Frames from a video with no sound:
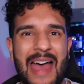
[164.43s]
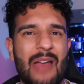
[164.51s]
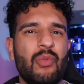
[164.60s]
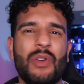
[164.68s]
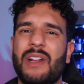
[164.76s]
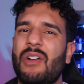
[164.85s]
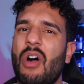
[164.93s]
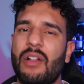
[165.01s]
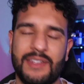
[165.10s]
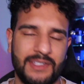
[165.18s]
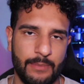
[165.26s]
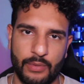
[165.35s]
I wouldn't call
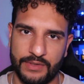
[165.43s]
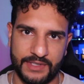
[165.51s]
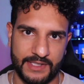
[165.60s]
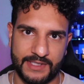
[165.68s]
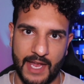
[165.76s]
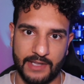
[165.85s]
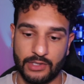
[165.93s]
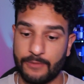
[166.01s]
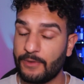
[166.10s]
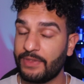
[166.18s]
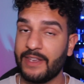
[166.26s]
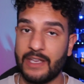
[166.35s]
this a boozy scent. So
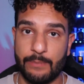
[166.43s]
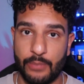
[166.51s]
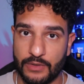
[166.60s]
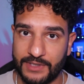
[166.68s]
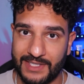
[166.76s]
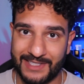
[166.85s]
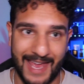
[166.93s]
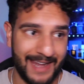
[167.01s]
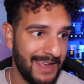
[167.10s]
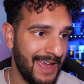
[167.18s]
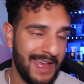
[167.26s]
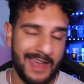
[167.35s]
if you're thinking boozy scent,